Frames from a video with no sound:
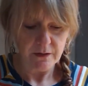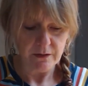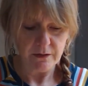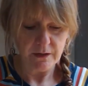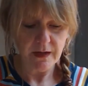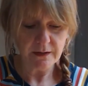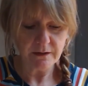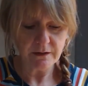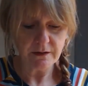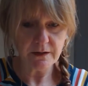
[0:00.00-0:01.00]
And that
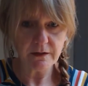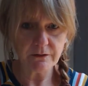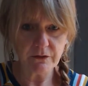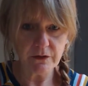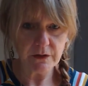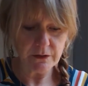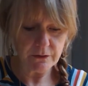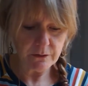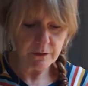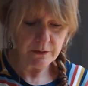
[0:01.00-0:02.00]
dot of
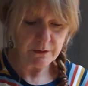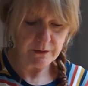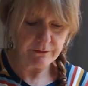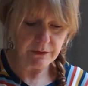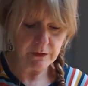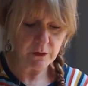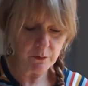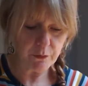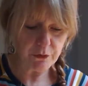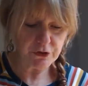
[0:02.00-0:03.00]
glue. Give it a little
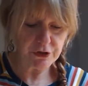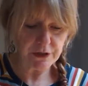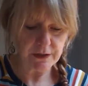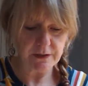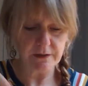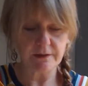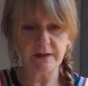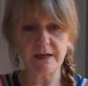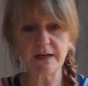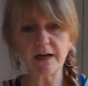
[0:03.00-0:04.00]
push.
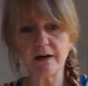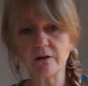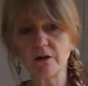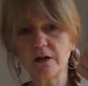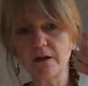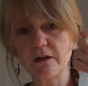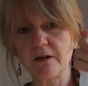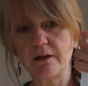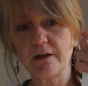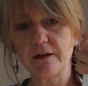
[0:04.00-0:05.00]
Take it out.
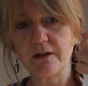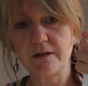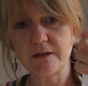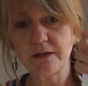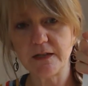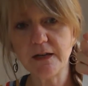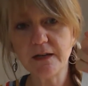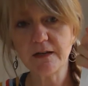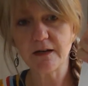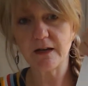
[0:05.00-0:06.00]
See?
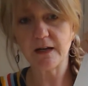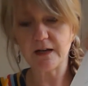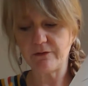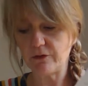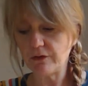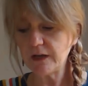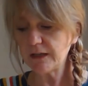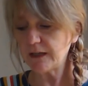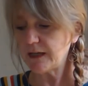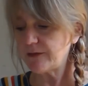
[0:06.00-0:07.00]
I can have
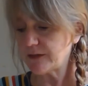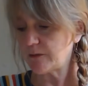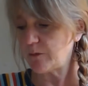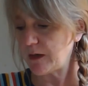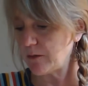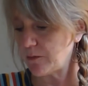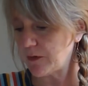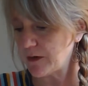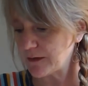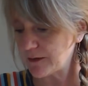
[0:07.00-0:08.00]
green leaves and pink
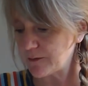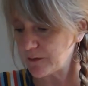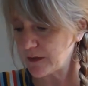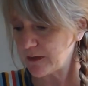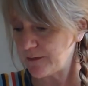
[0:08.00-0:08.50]
blossoms.